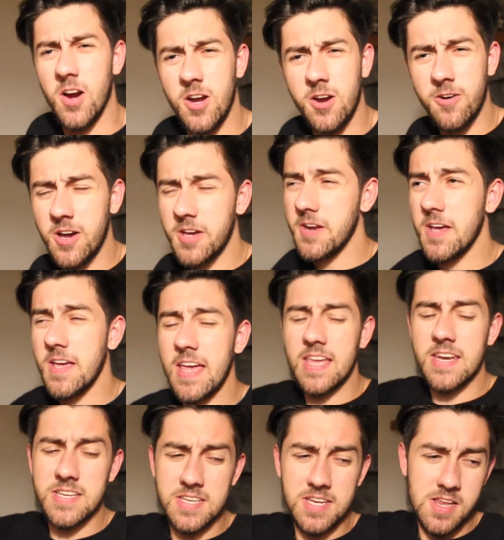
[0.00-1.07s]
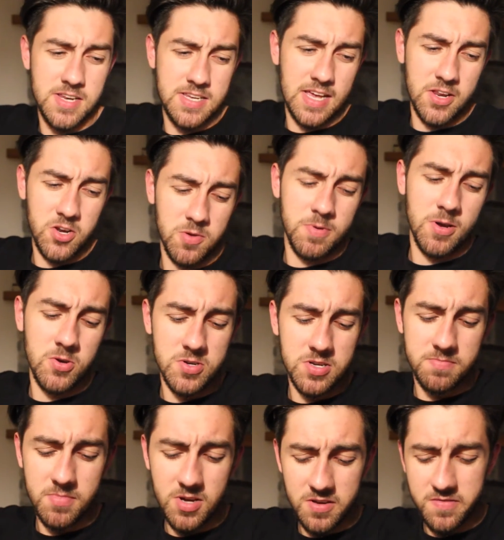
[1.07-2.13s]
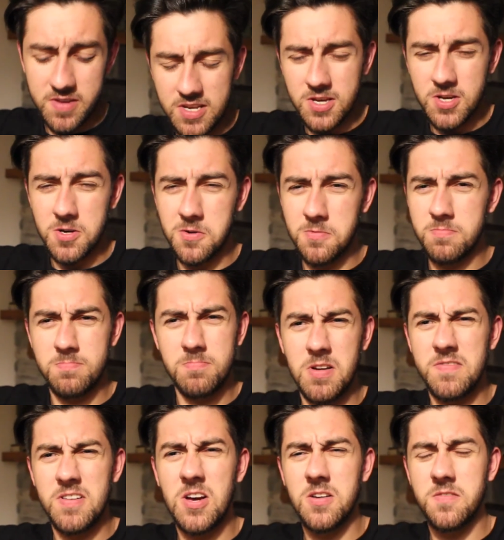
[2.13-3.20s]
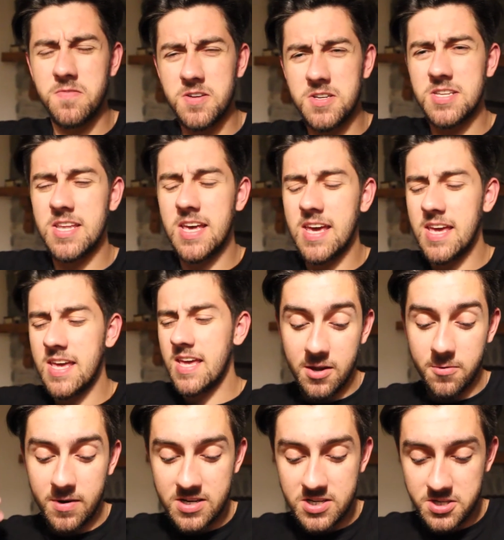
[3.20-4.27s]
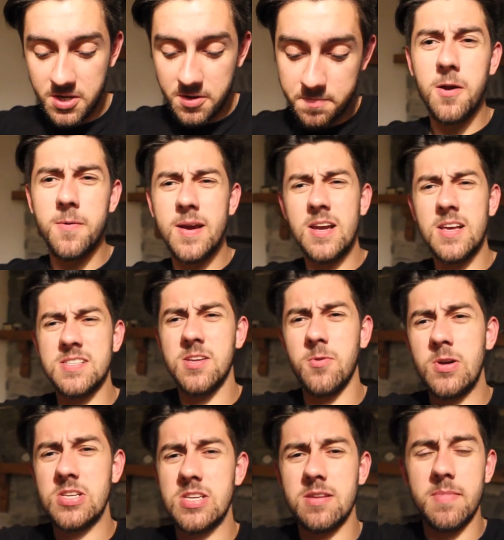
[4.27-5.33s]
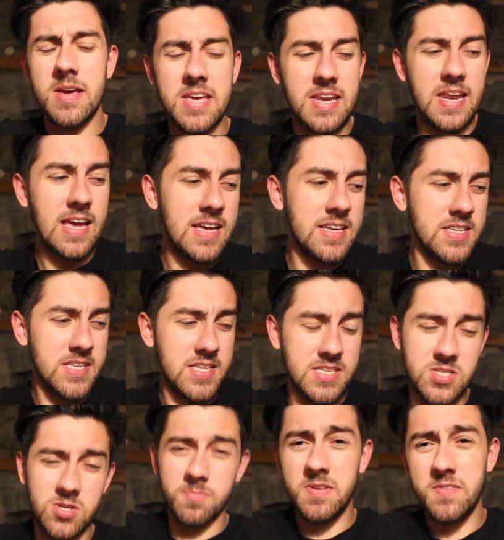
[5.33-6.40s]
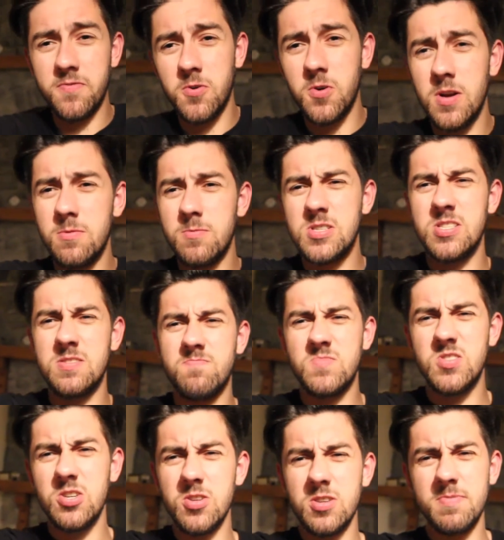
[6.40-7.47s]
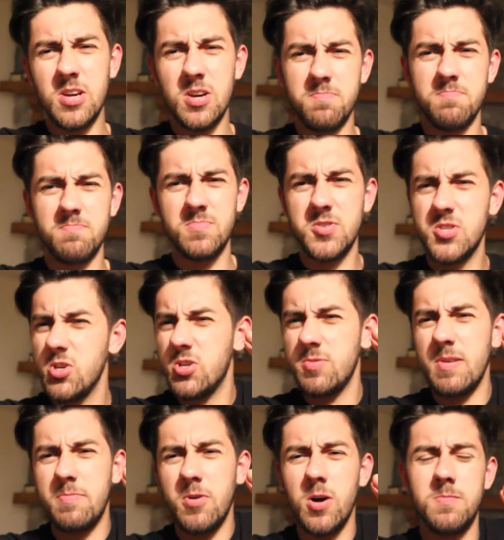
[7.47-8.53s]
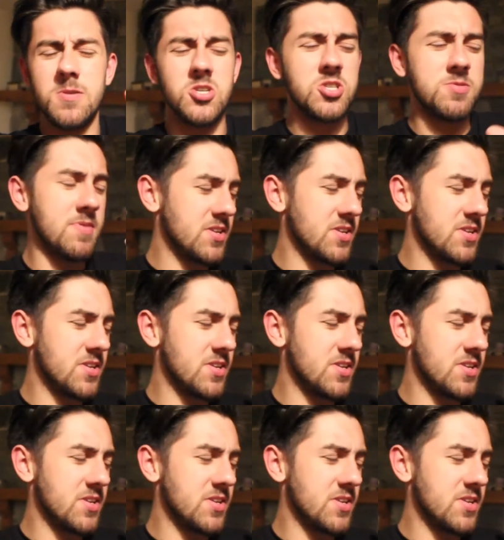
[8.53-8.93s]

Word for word: Earlier on I edited and uploaded my video, my vlog for today. It went up. I realised I wanted to make it edit, so before it was due to be published,